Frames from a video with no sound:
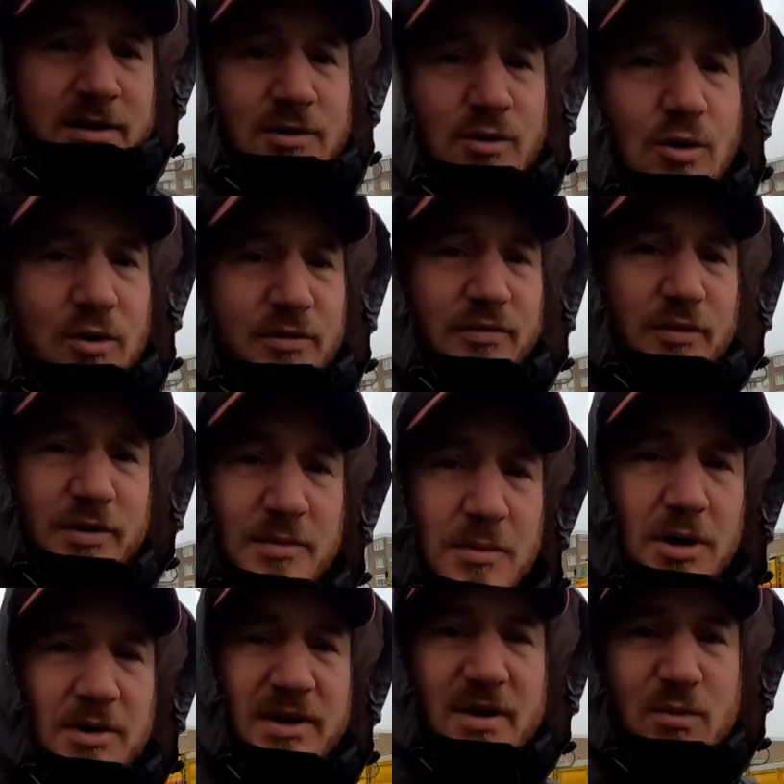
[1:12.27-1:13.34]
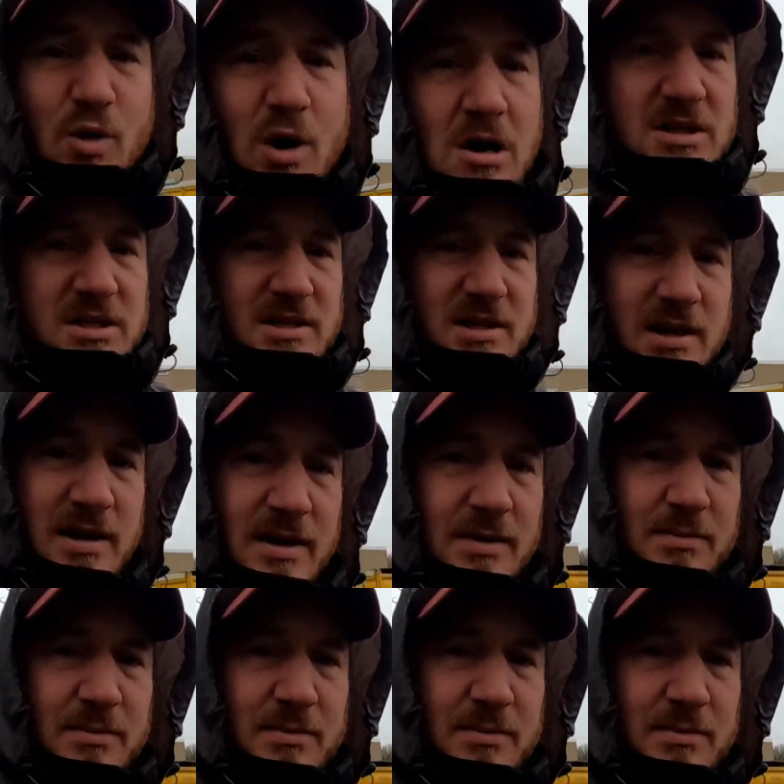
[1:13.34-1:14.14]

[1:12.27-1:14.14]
to go for the Monday walks